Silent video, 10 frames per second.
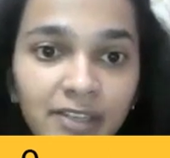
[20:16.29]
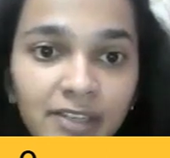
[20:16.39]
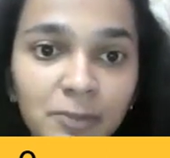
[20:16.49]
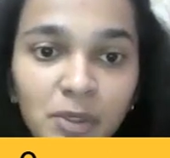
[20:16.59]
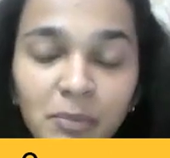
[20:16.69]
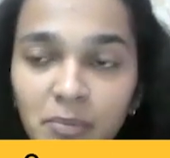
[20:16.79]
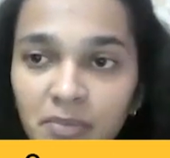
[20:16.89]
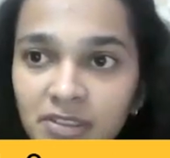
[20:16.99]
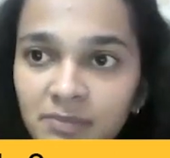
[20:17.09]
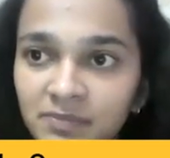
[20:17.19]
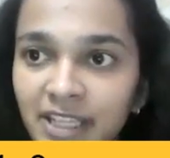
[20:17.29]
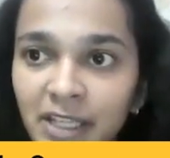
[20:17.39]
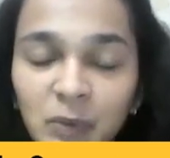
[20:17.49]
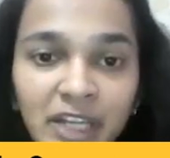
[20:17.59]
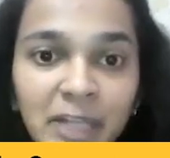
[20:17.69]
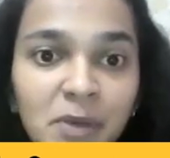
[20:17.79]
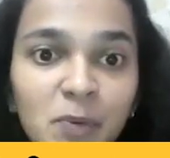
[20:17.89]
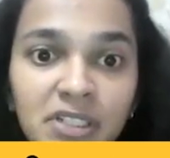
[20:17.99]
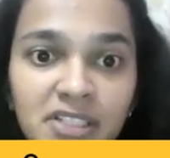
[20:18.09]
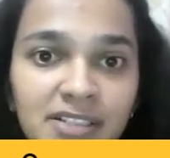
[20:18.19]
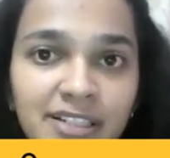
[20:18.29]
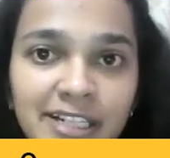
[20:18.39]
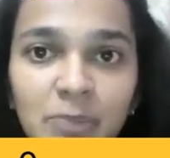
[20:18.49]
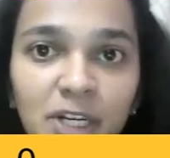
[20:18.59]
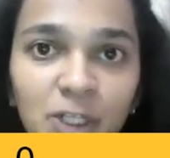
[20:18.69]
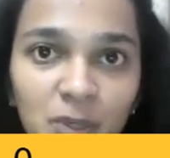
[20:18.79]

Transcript: If you remember, can you tell me what is the treatment you